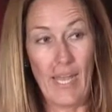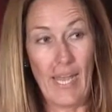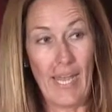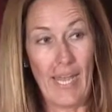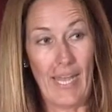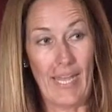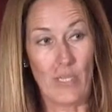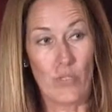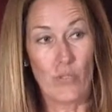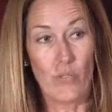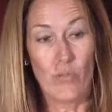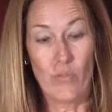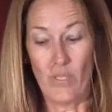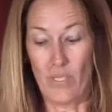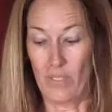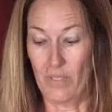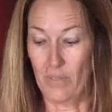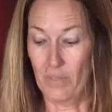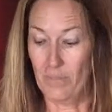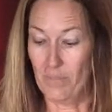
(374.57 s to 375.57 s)
As you
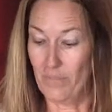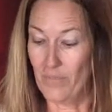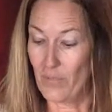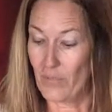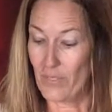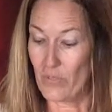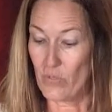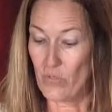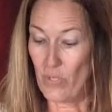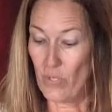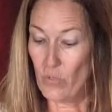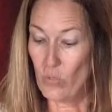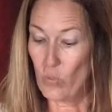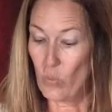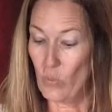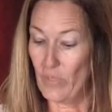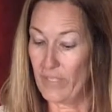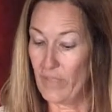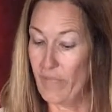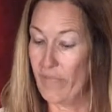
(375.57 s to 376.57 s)
know, there is no
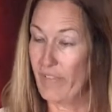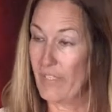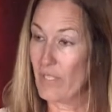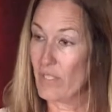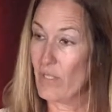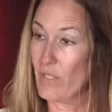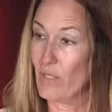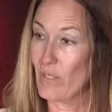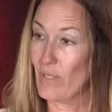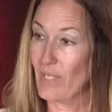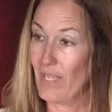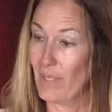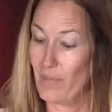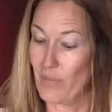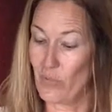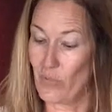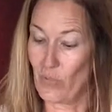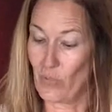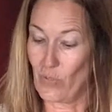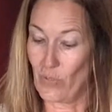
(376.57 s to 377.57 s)
quick fix to
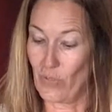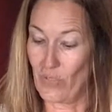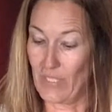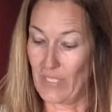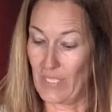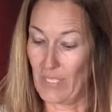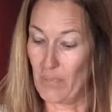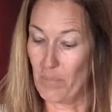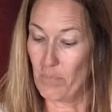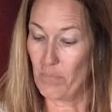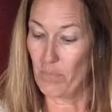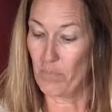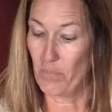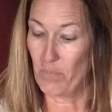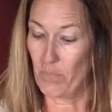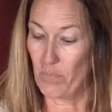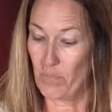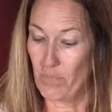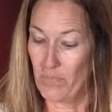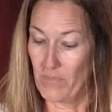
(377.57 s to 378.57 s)
cybersecurity.
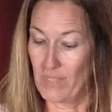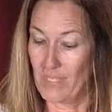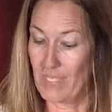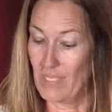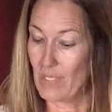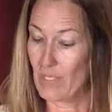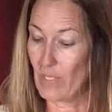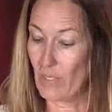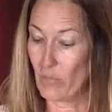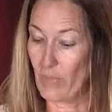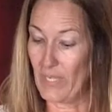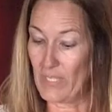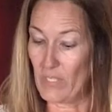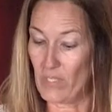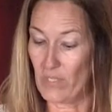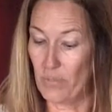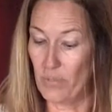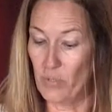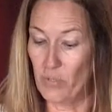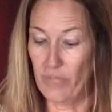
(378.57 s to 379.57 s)
Since the
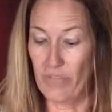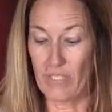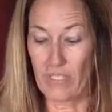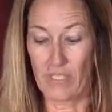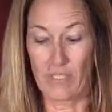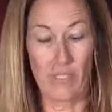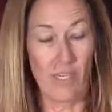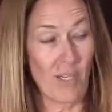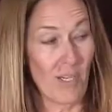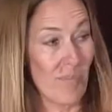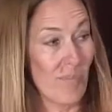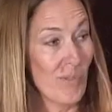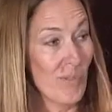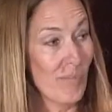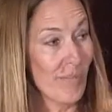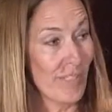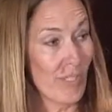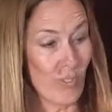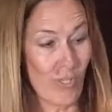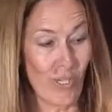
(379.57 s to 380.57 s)
threats are a
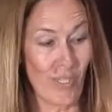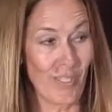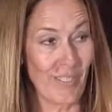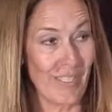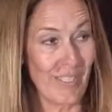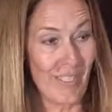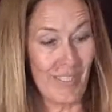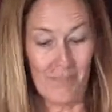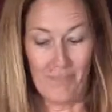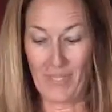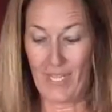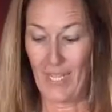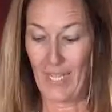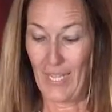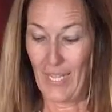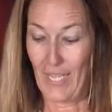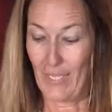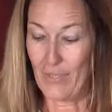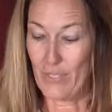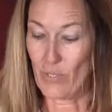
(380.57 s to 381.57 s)
moving target,
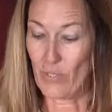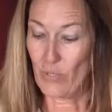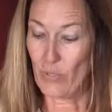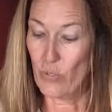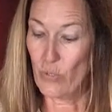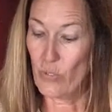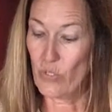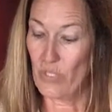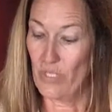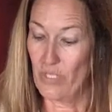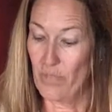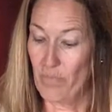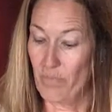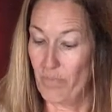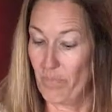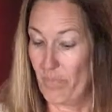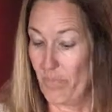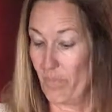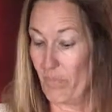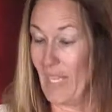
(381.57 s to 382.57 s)
the solution
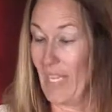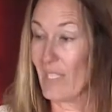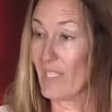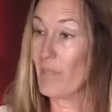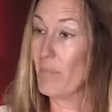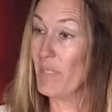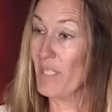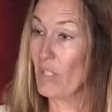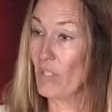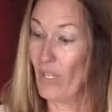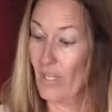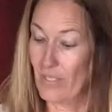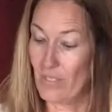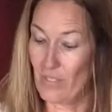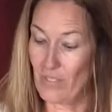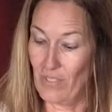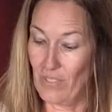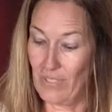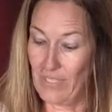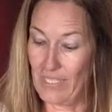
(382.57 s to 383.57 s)
has to be
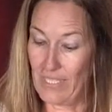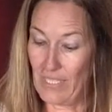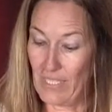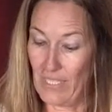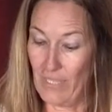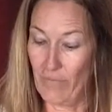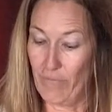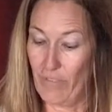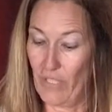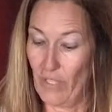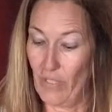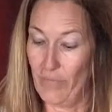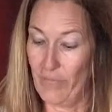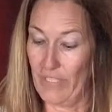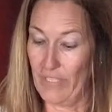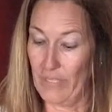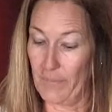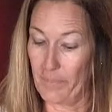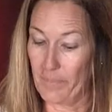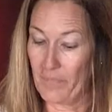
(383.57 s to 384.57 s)
constantly
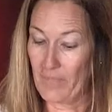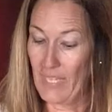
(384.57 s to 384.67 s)
evolving.